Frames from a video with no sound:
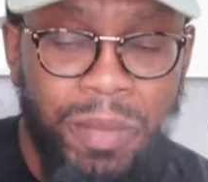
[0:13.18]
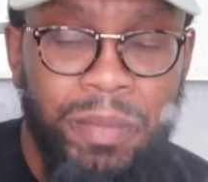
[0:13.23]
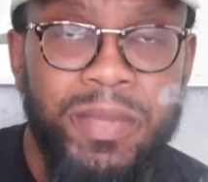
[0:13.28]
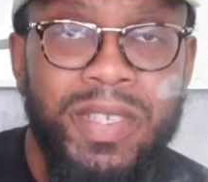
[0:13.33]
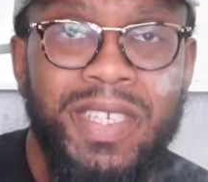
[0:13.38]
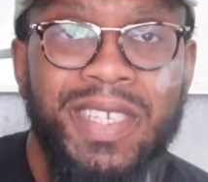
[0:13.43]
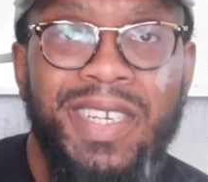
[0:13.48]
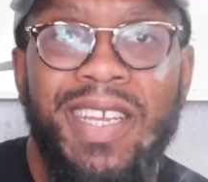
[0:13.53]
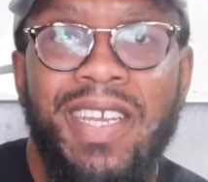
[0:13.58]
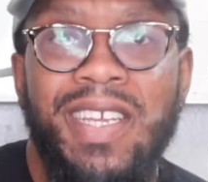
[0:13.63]

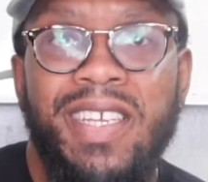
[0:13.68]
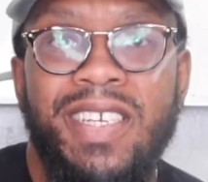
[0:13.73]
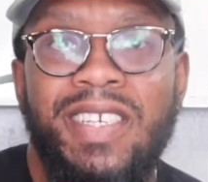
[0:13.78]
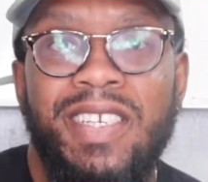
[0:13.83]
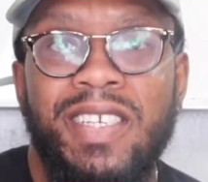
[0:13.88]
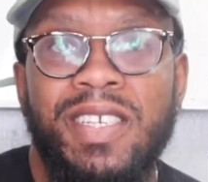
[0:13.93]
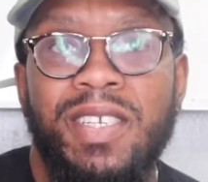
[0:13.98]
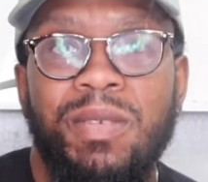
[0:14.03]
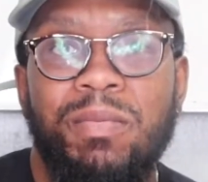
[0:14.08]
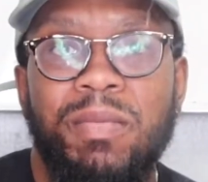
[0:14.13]
Today is
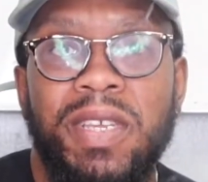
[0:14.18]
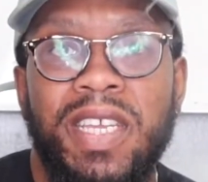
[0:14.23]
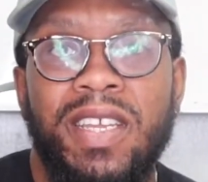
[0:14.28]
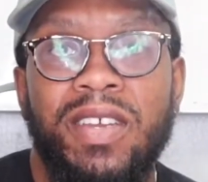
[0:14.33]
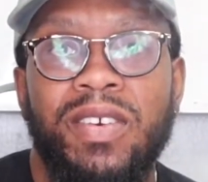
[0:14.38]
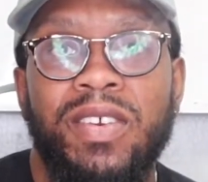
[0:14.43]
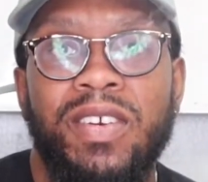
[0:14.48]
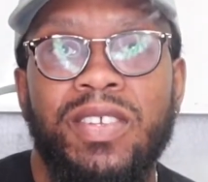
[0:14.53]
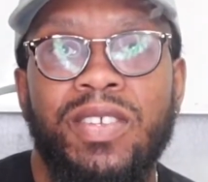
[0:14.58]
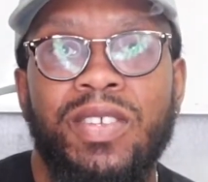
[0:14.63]
just
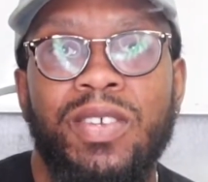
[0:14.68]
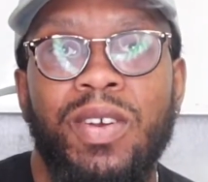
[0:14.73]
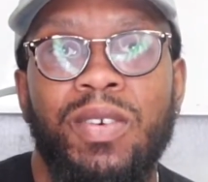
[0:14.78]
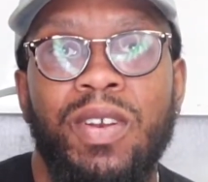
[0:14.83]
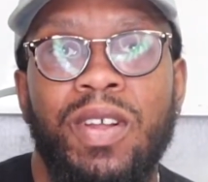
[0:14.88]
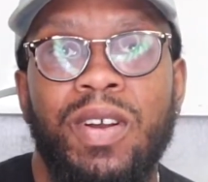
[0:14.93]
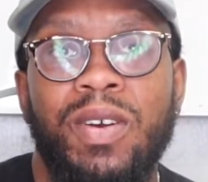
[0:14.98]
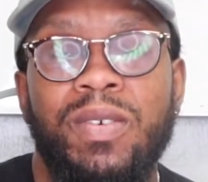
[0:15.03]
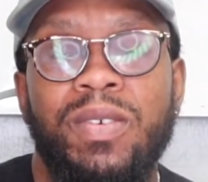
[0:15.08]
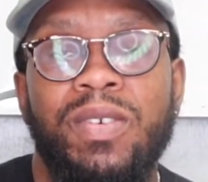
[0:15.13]
me on a
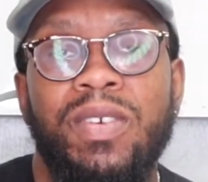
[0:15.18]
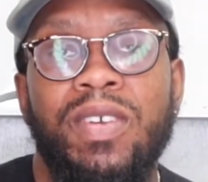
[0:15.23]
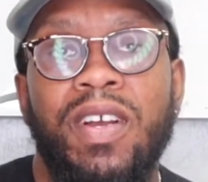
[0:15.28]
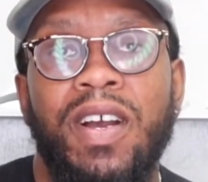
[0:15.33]
solo.